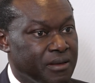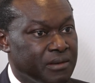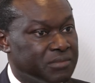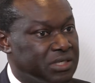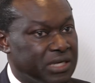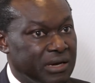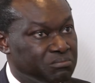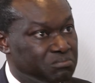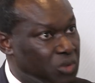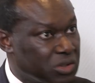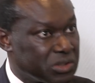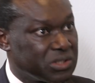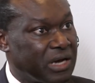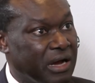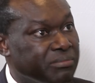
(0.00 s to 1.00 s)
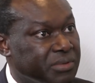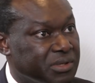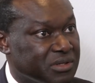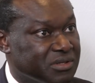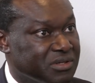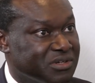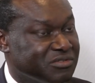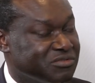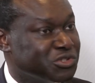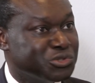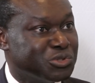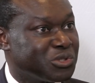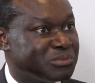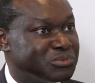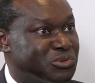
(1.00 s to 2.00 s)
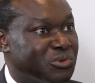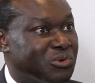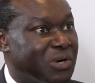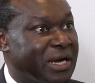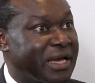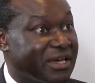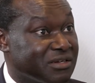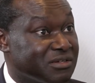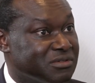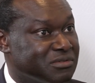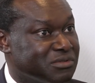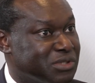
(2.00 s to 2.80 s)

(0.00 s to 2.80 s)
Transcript: But I'm more than happy for Europe to go ahead